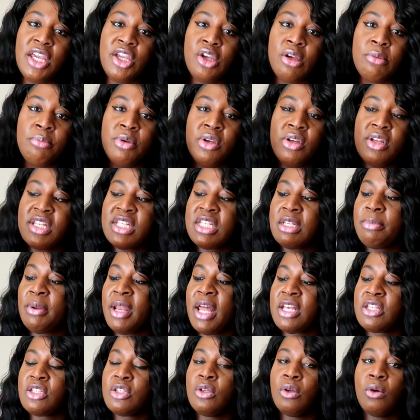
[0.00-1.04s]
in your beauty
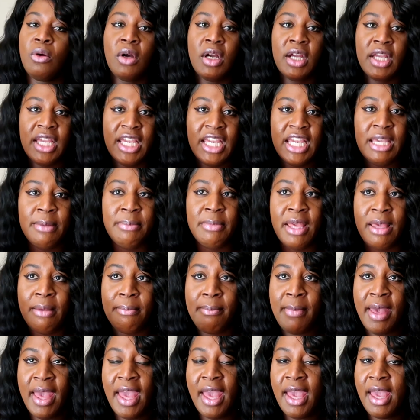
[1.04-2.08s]
supply store keep
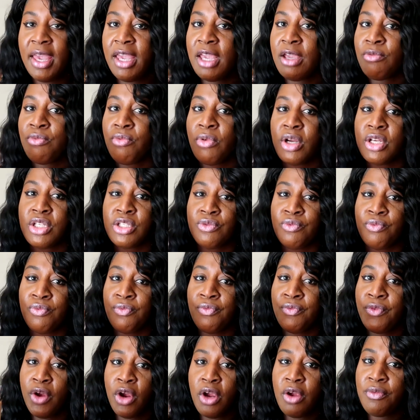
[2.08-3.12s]
in mind it runs
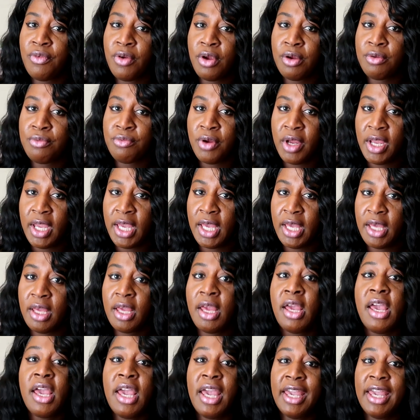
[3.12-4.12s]
very very red